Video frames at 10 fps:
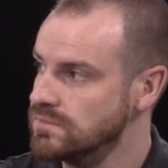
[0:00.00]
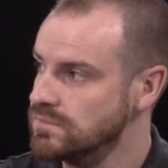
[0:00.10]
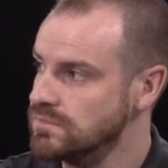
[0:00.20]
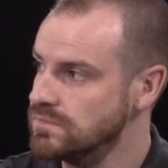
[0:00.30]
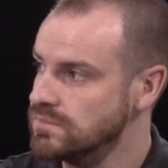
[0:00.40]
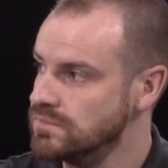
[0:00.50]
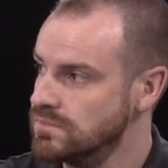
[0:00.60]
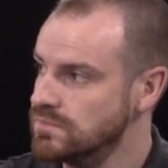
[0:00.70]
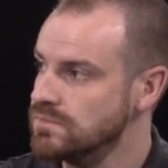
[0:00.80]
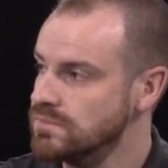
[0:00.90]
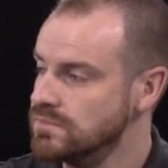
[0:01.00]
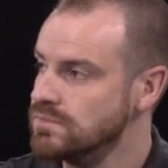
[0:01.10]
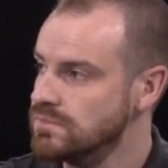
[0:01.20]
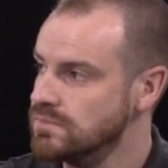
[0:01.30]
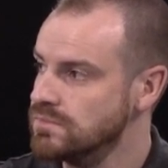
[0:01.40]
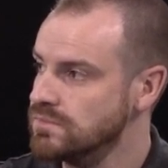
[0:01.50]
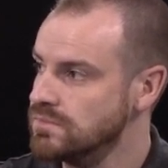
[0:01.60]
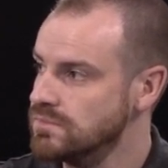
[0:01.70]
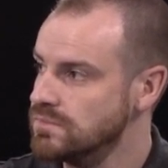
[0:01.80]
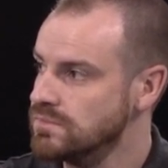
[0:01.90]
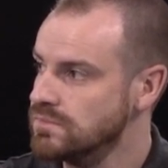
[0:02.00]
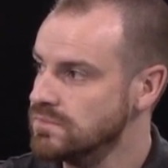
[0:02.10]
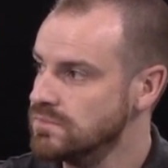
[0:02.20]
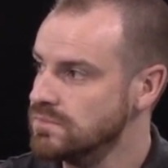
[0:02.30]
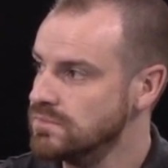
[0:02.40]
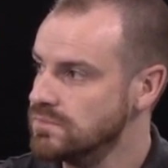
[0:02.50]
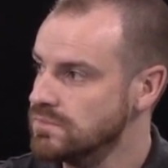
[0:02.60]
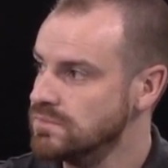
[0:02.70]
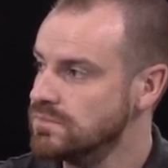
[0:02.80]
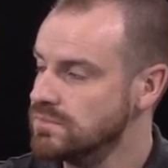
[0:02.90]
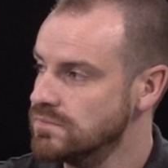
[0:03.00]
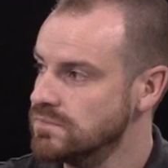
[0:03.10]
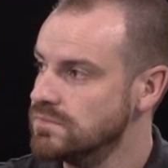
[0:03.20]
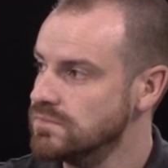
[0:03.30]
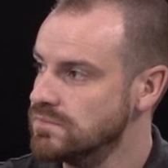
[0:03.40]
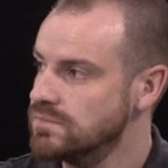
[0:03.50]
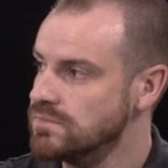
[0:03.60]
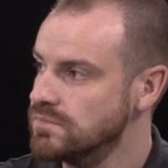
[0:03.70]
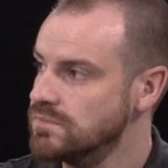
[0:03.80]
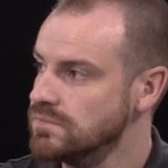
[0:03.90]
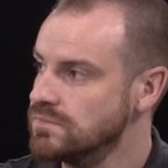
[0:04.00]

(not speaking)